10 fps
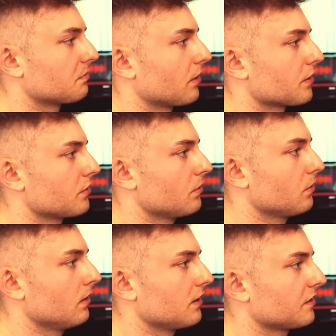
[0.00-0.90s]
brush
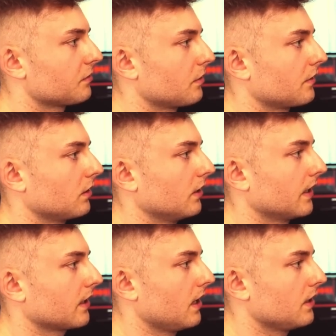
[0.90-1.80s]
tool and just sort of
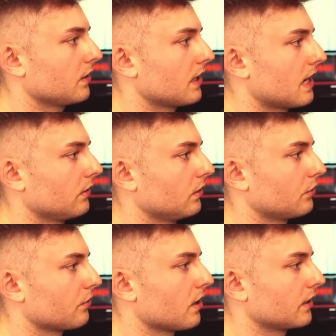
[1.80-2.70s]
click, and you can have a little
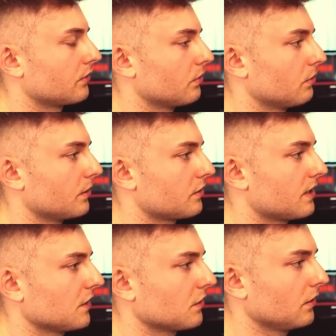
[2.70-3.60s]
drawing tool, which
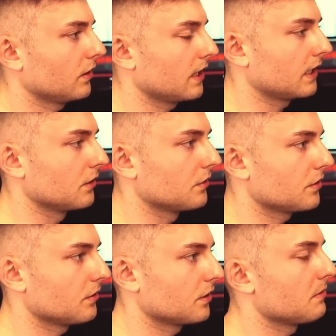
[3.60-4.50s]
takes a little getting used
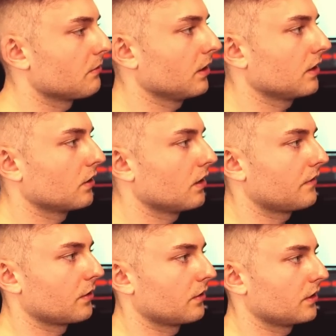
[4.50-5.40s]
to. It can be really good
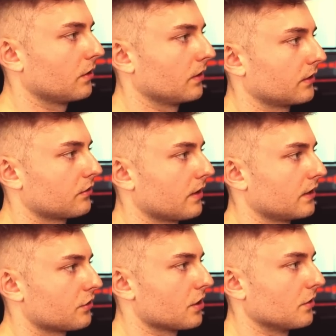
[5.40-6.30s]
if you're, like trying
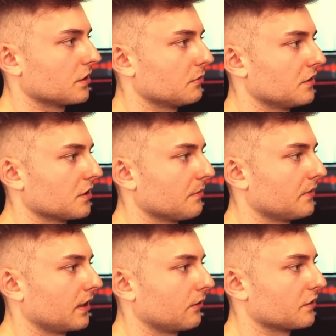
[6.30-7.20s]
to show someone
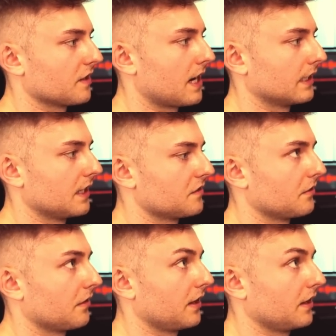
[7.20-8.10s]
something or just highlight
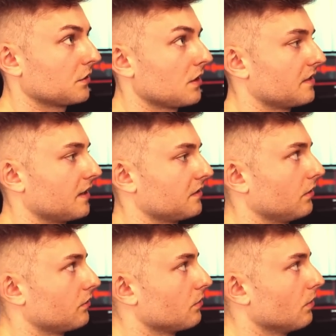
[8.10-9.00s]
certain things. It's a nice
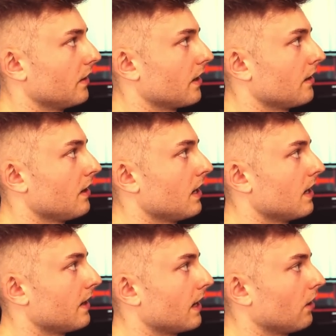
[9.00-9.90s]
little tool there.
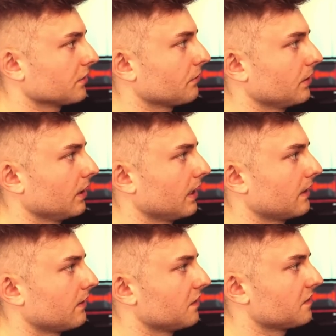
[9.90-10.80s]
And then I also really
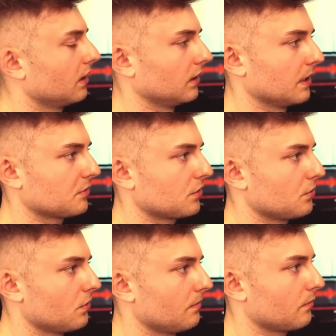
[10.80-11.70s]
like this ellipse
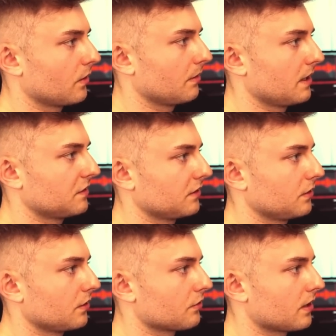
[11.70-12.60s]
tool, where basically
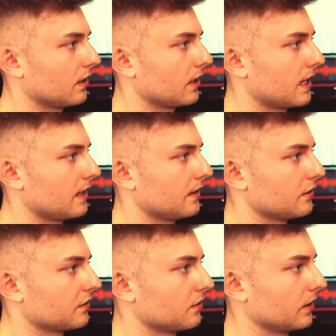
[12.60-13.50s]
you can draw a line and then
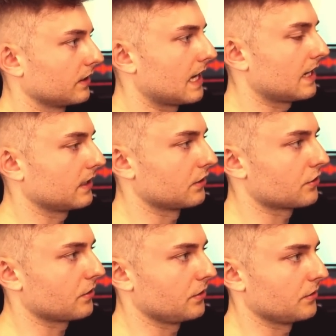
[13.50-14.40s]
just go like that, and it can
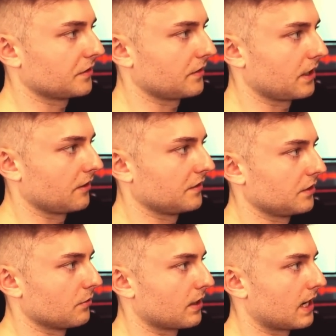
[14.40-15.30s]
show you certain areas
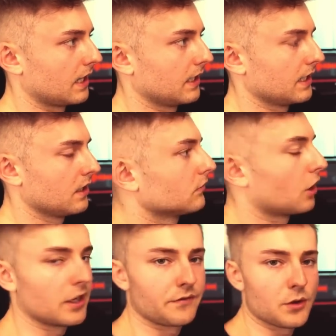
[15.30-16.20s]
that you want to highlight. All
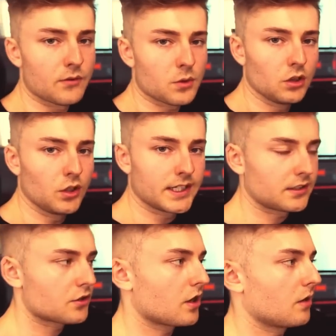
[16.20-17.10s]
right, if you ever want to look at
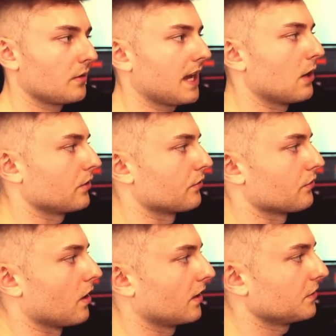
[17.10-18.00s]
the chart without your
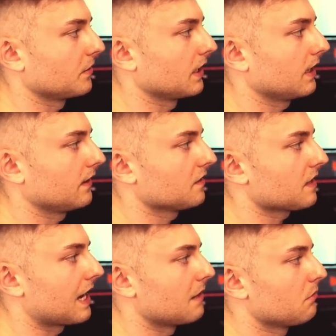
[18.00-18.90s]
drawings, you can hit this
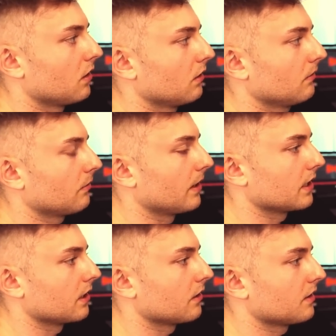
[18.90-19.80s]
eyeball right
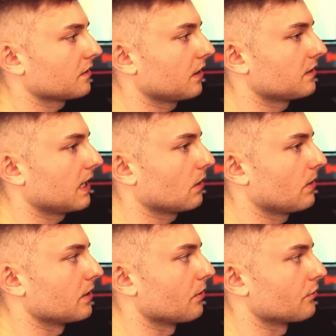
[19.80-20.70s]
here, and it's going to take
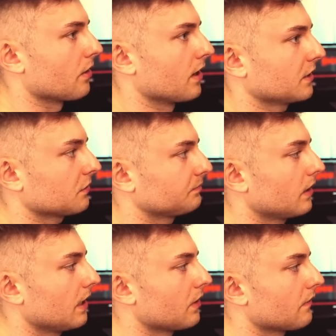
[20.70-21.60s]
away your drawings.
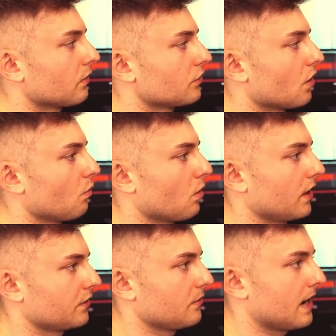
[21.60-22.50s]
Okay, if you ever don't
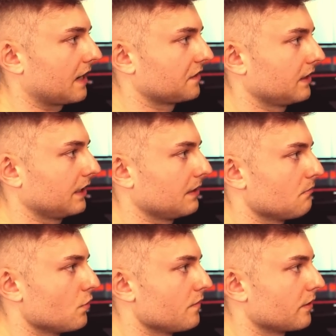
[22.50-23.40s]
want to accidentally
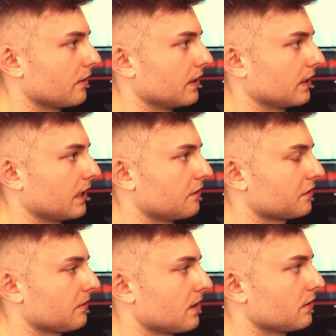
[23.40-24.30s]
move your
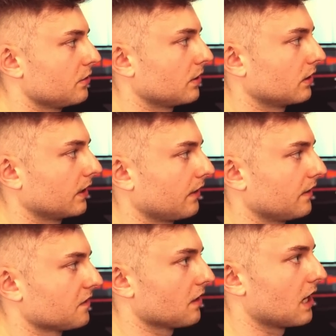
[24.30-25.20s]
indicators around, you can click
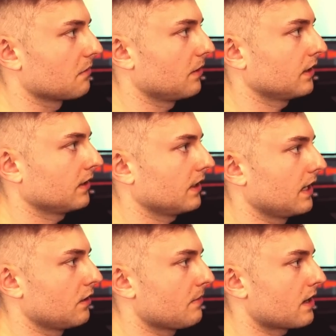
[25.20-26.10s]
this lock button,
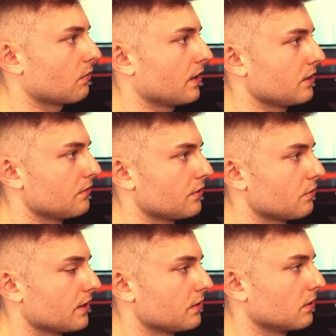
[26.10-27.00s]
and no matter what you
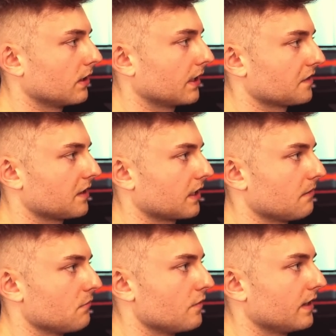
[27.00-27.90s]
do, what you click, it's not going
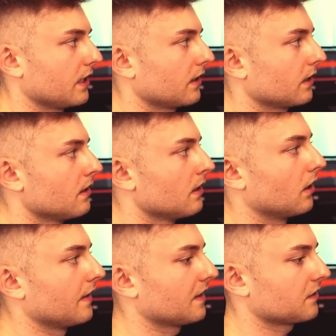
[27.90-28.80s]
to move anything. All
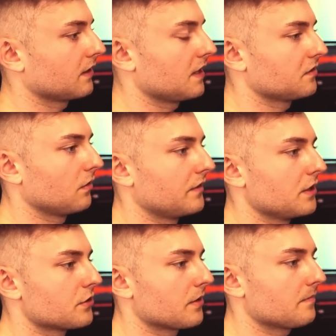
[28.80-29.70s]
right, that's a nice little
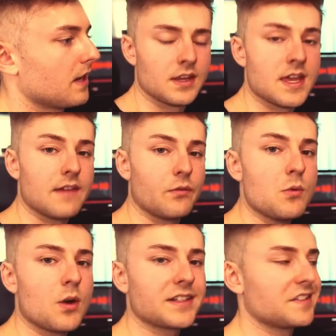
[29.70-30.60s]
feature. And then if we
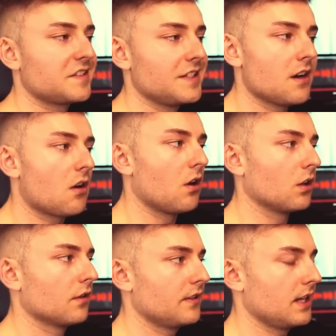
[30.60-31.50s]
want to see
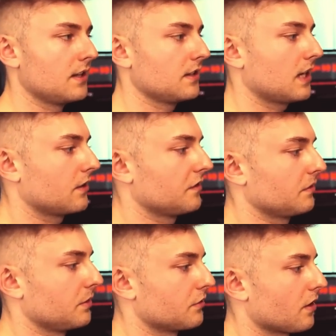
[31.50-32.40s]
all of the indicators
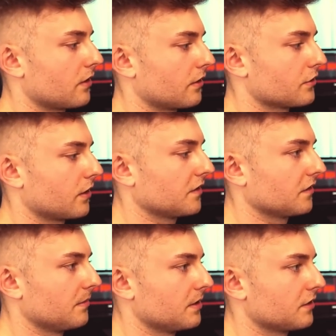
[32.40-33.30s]
that we draw on our chart,
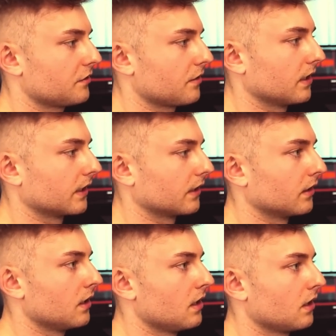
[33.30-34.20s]
so let me just draw like a